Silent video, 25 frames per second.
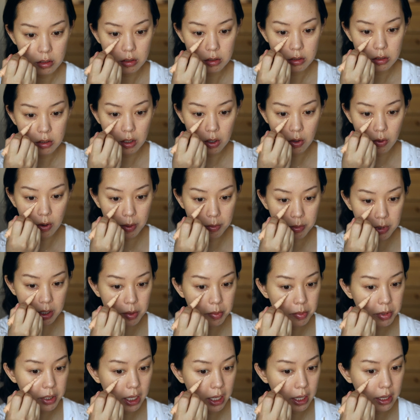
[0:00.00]
So I'm gonna
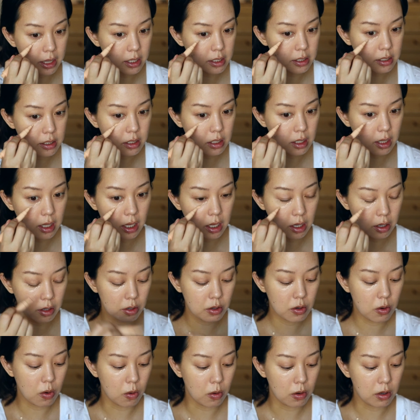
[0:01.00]
apply this to the inner
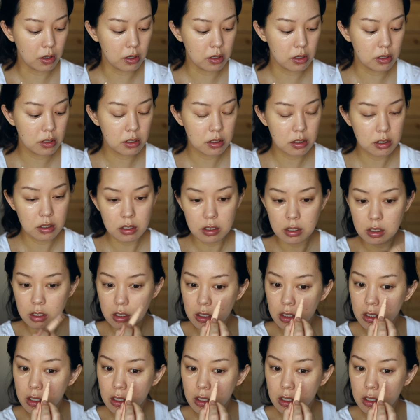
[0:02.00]
corners.